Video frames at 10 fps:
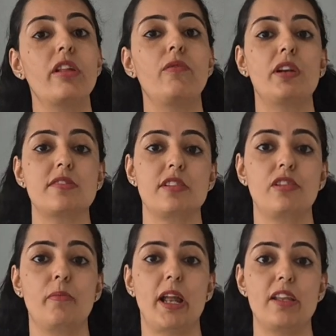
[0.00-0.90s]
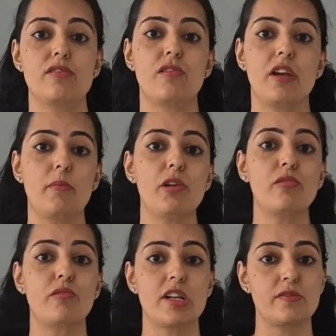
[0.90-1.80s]
than what is in your balance you are able
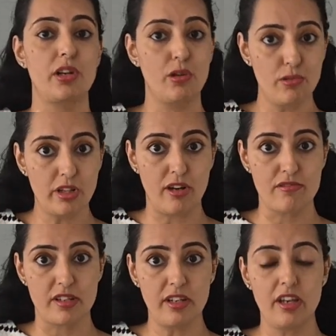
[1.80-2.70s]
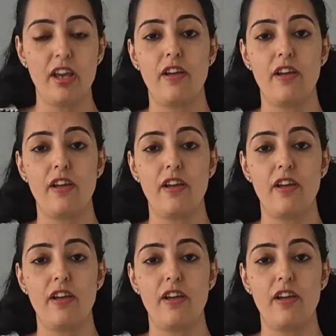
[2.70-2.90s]
to transfer 2000